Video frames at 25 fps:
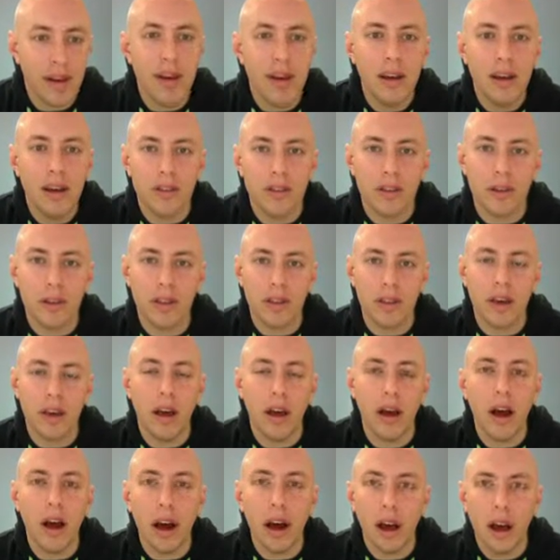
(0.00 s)
So the
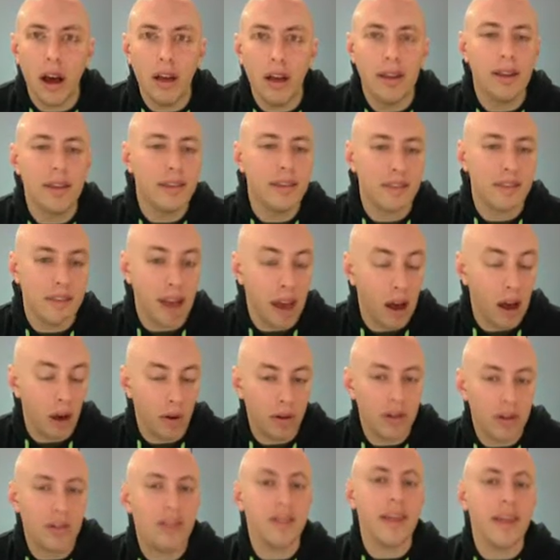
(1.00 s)

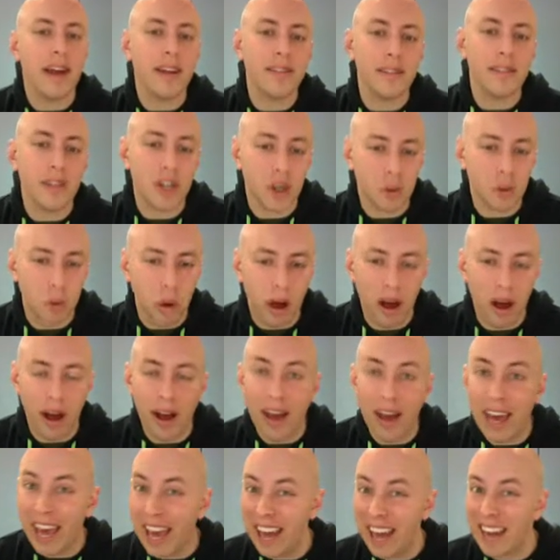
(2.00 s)
sound, that is a schwa.
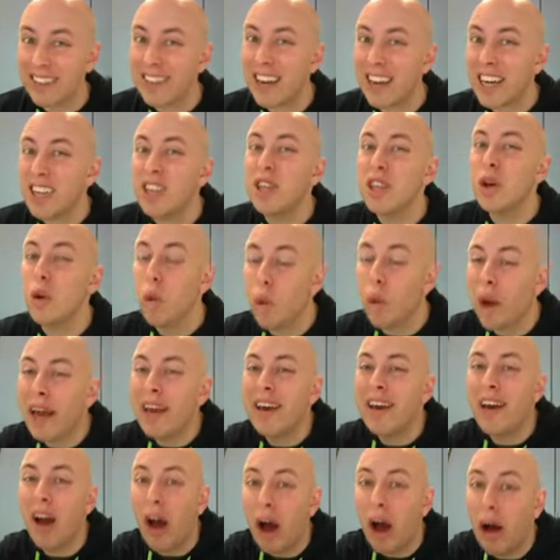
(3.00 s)
And it's actually quite
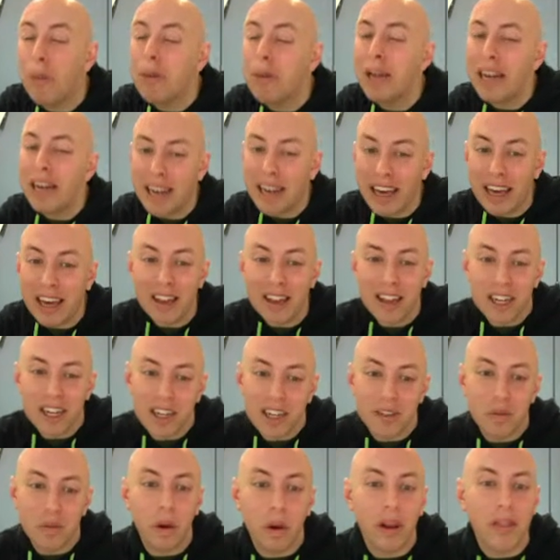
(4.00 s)
common in English.
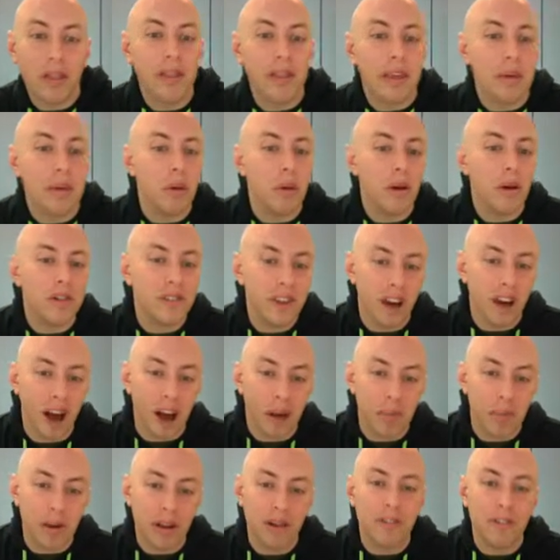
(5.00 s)
It's one of the most
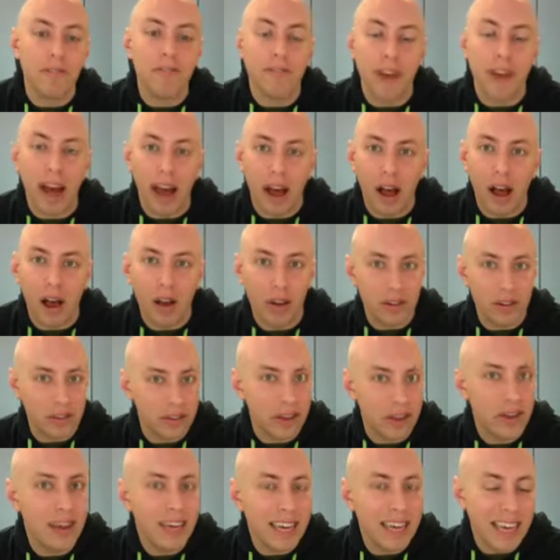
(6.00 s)
common vowels
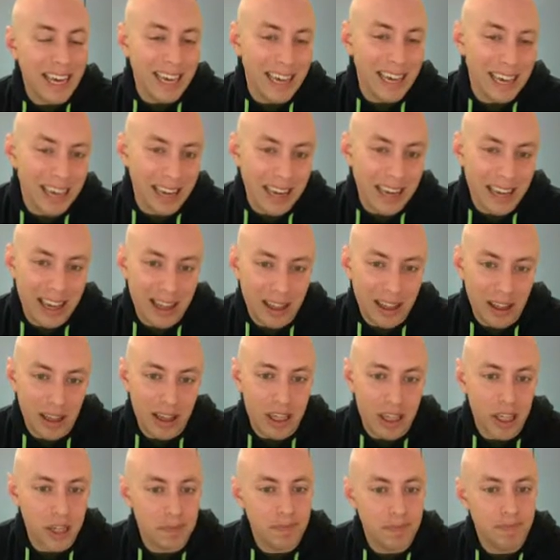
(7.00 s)
in
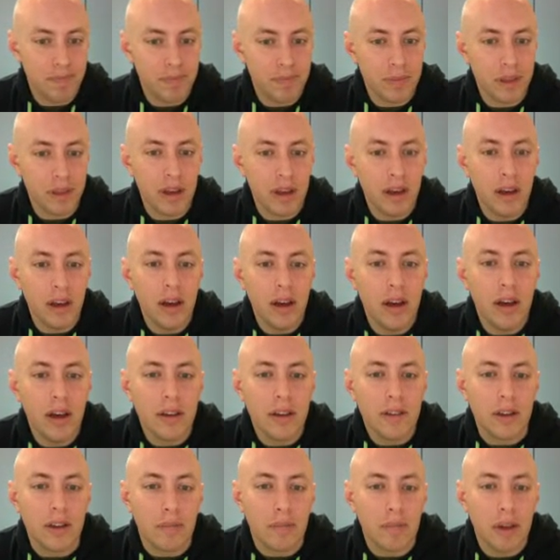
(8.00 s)
English.
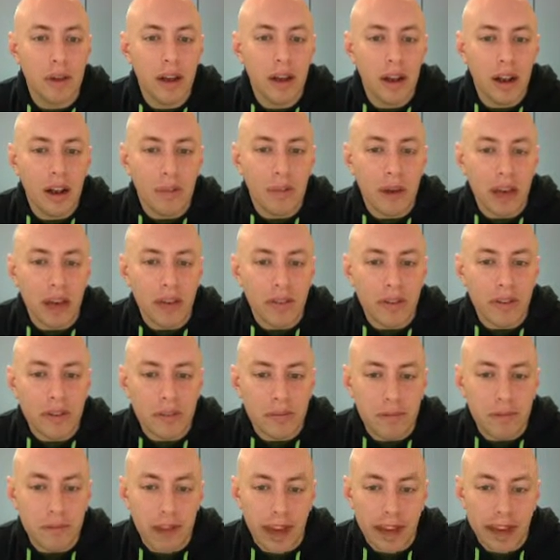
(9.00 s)
So let me give you some
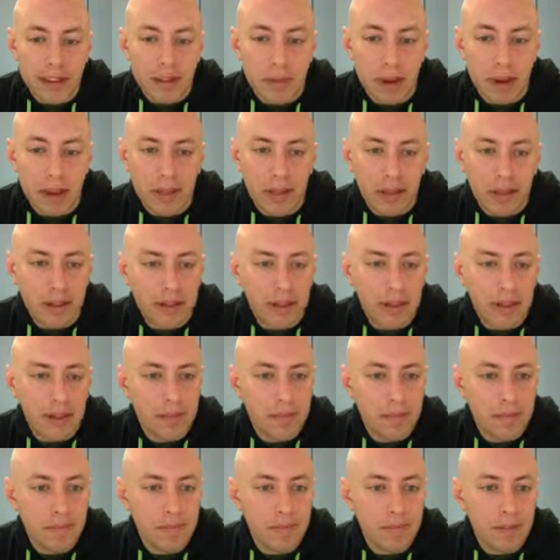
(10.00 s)
facts about this.
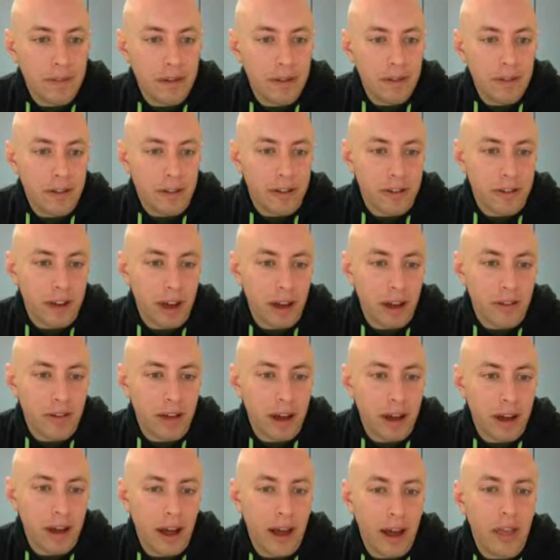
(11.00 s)
First off,
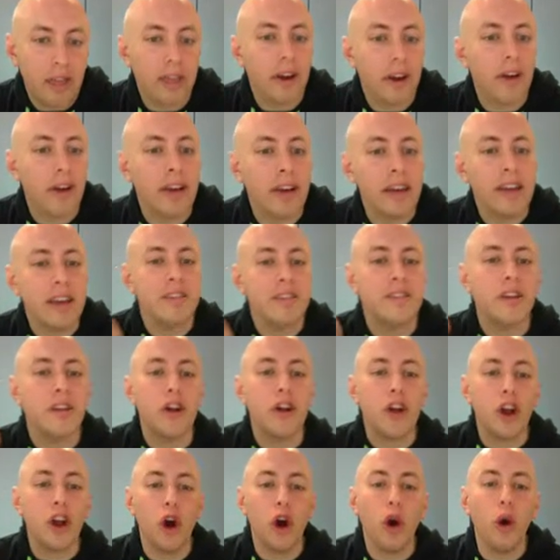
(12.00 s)
there is
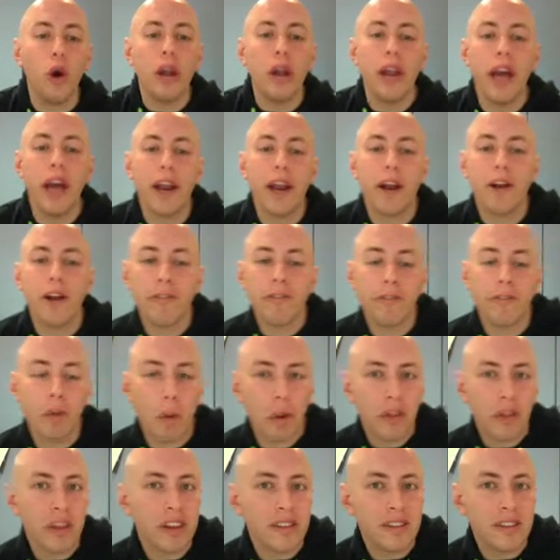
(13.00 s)
no letter for
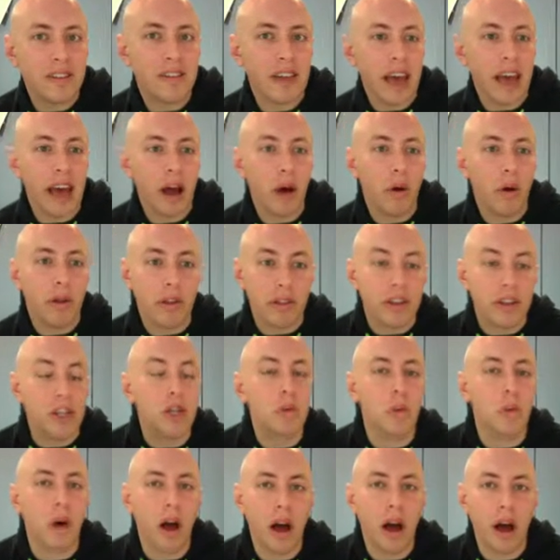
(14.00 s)
this sound, the
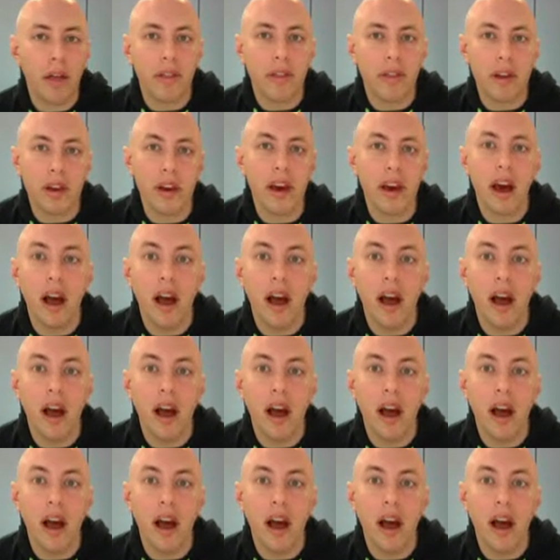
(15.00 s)
schwa, the